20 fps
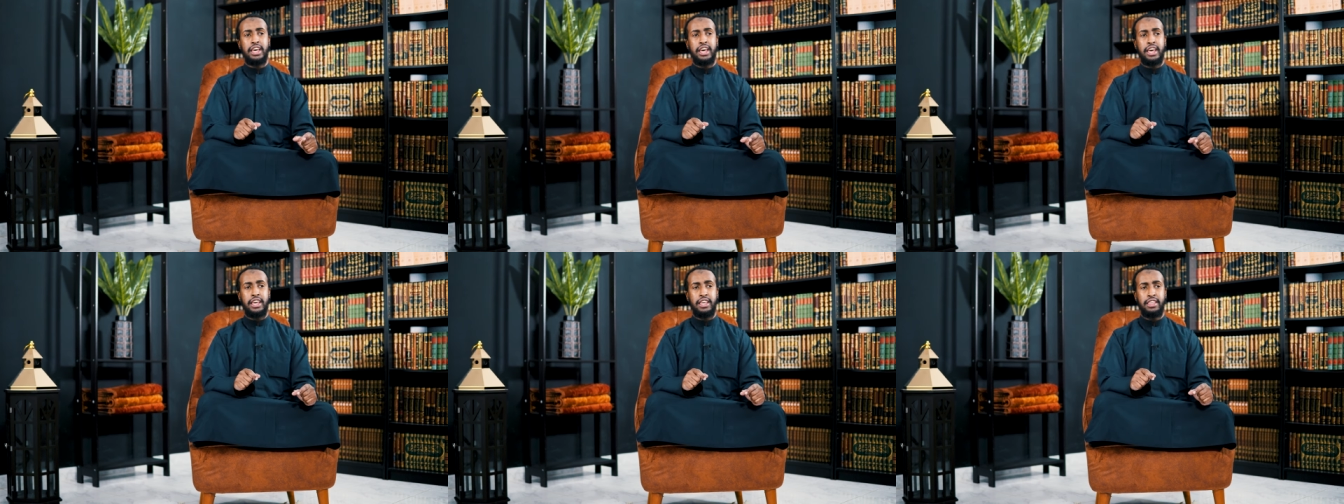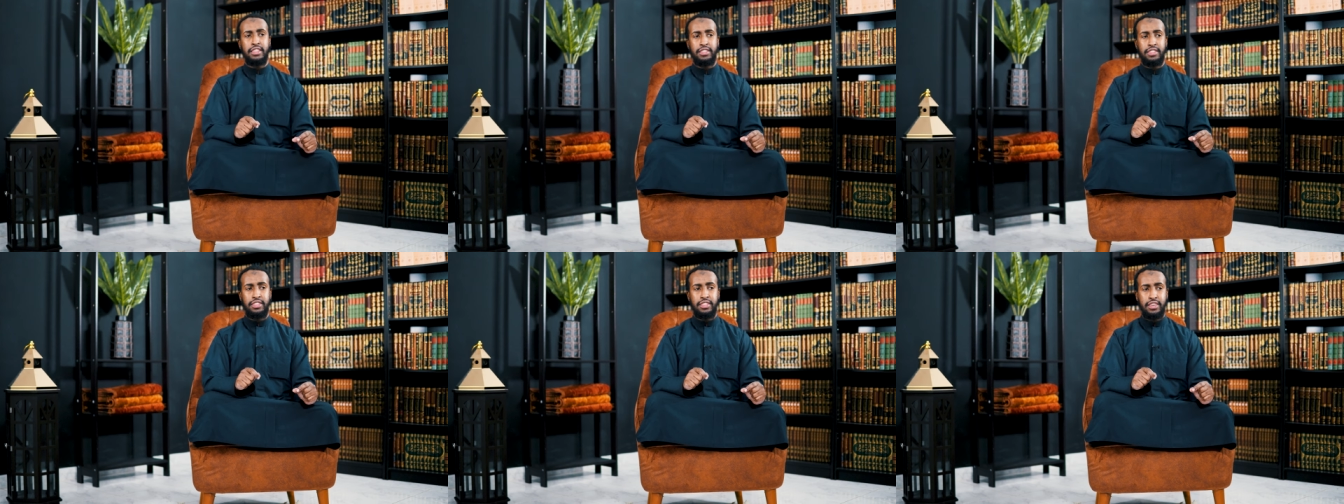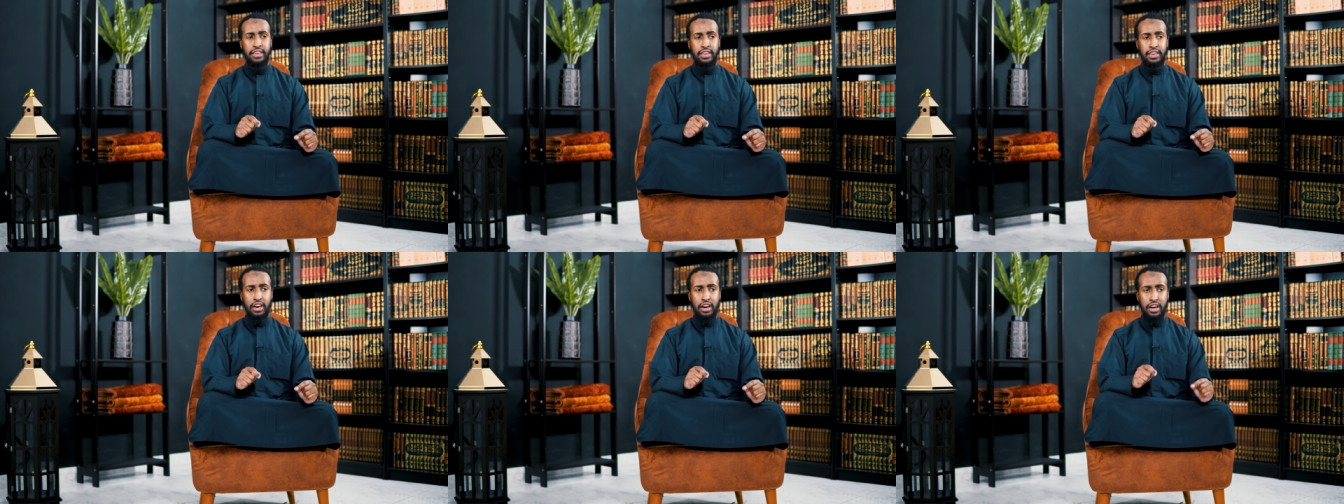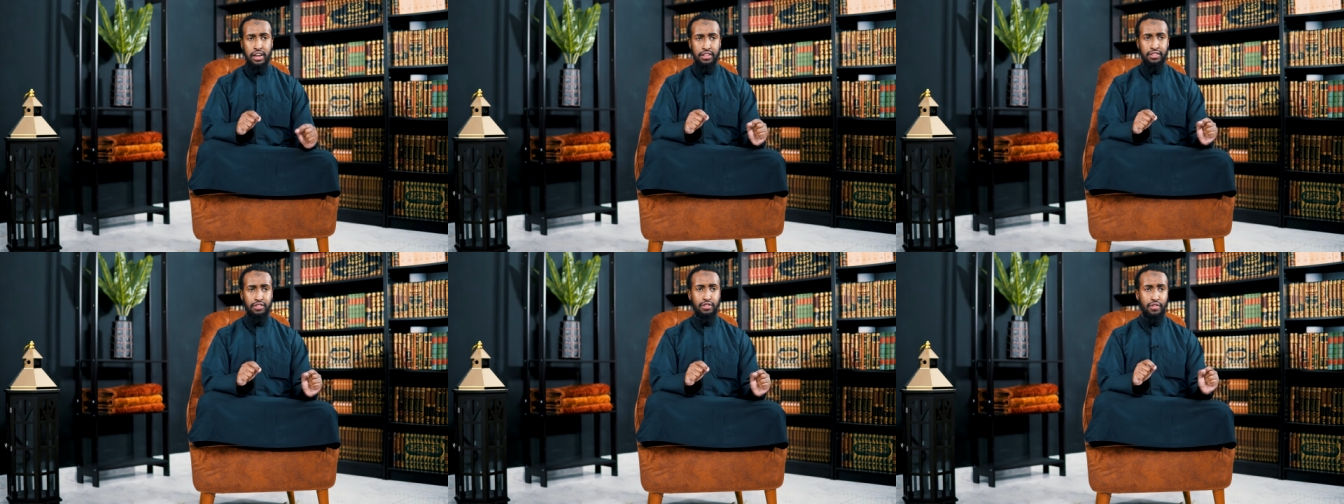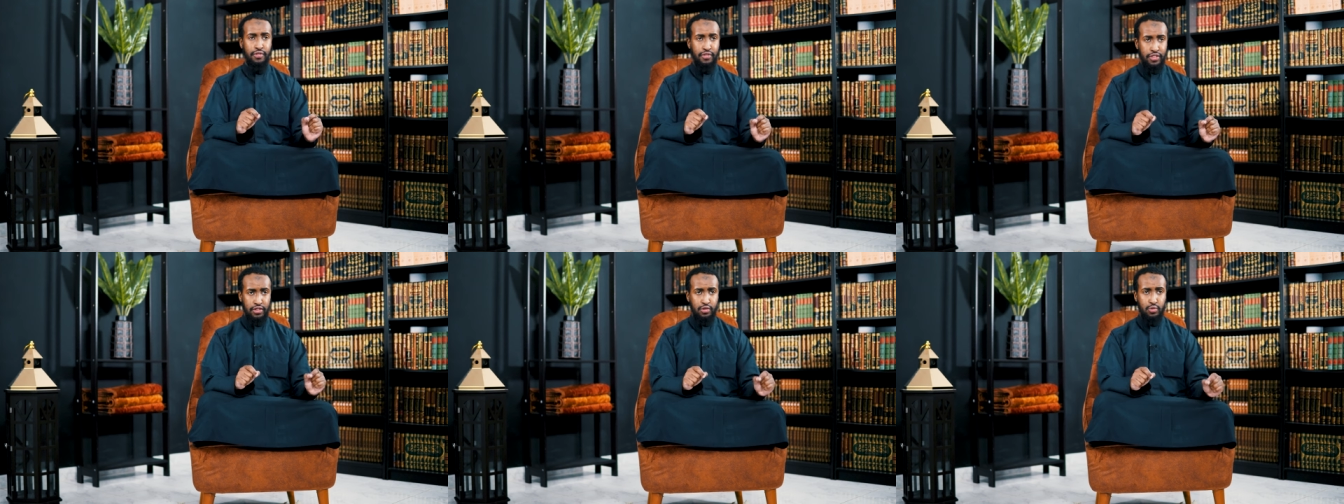uh, the
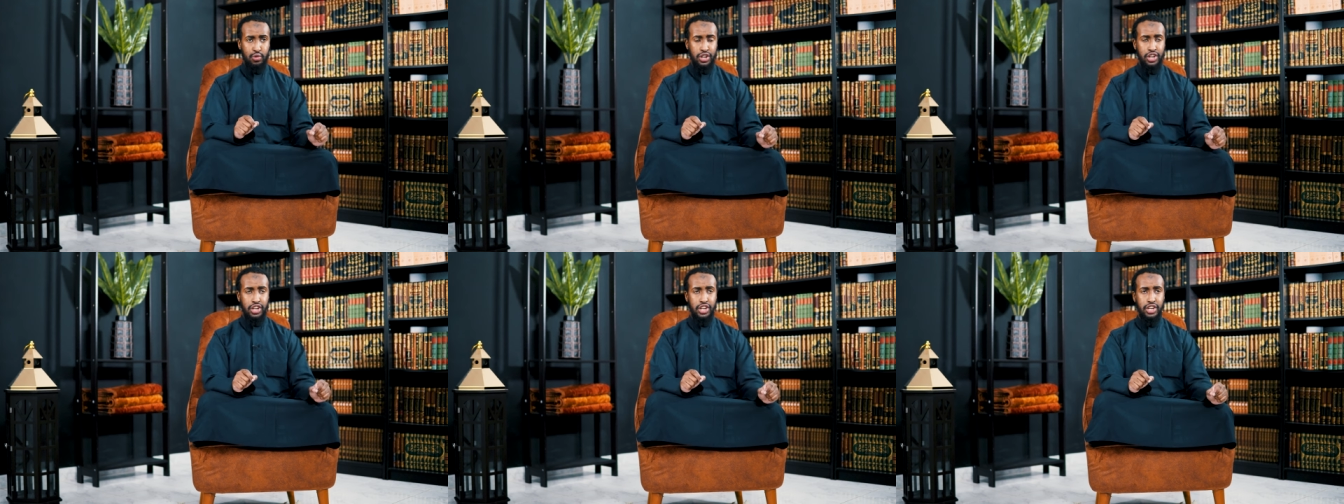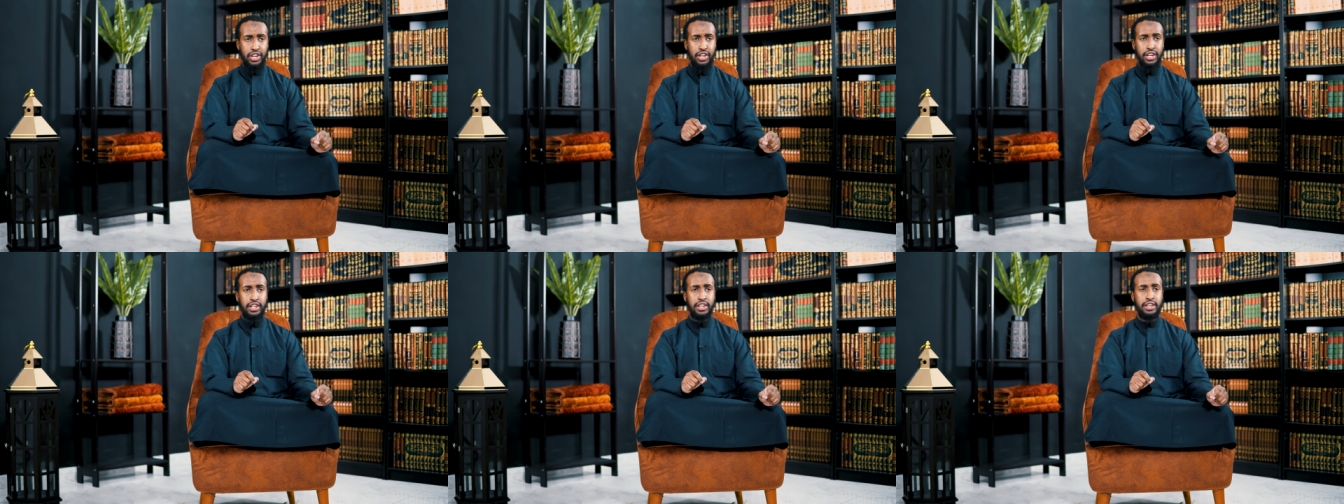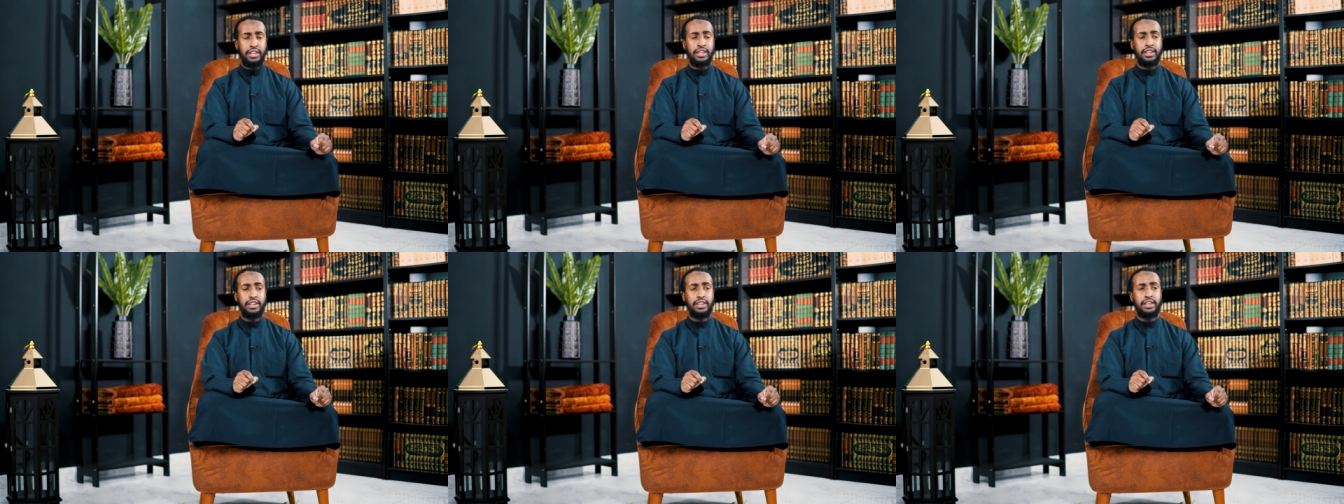answer of this question